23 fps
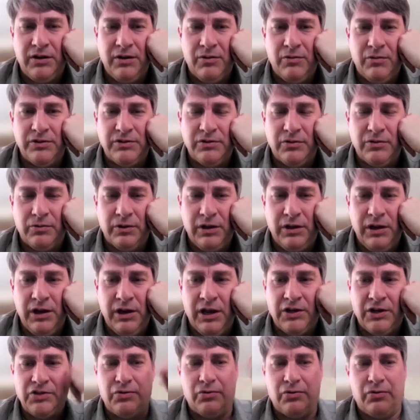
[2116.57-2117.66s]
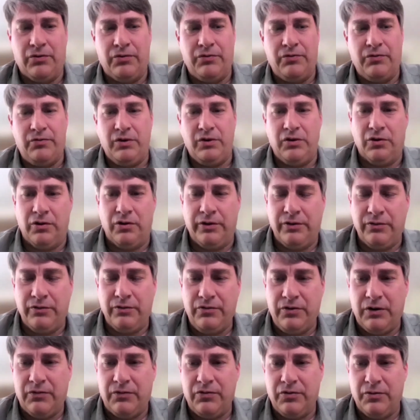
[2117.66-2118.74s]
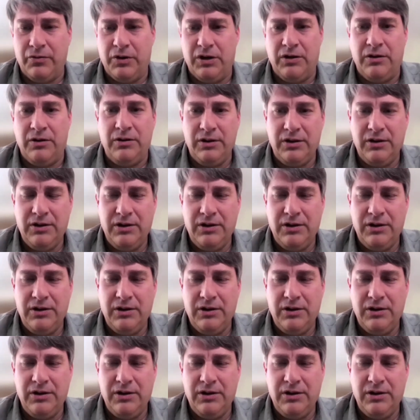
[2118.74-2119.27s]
was a really natural feel and fit for me.